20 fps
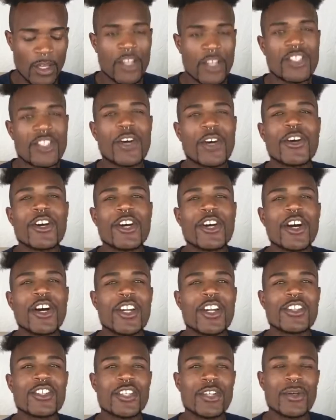So
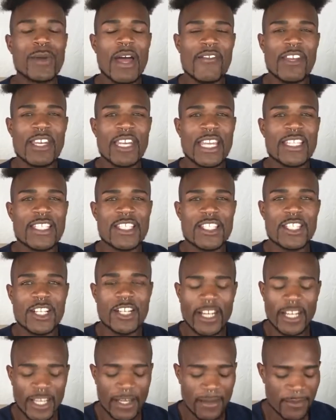Cook, do you have an
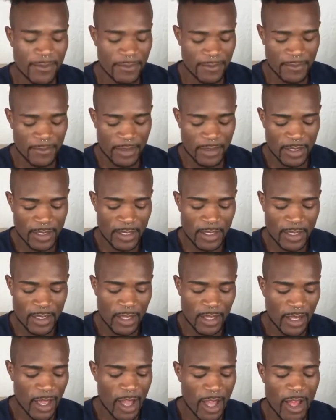Instagram
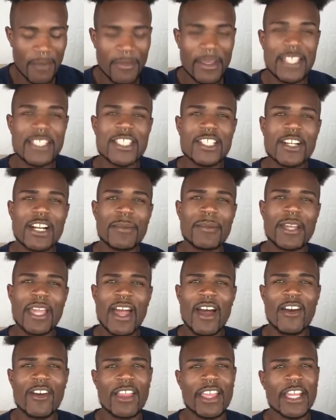
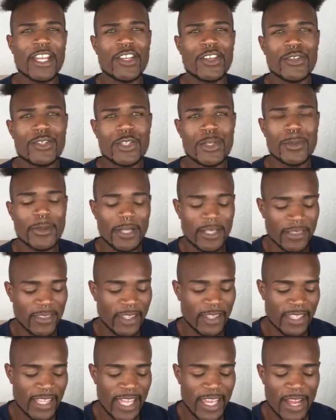account or like a YouTube or anything
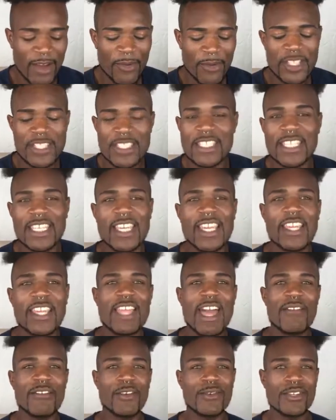like that? I want to see,
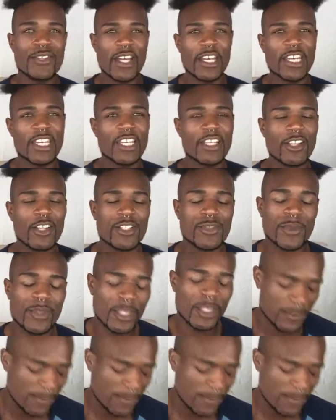have you done any looks with this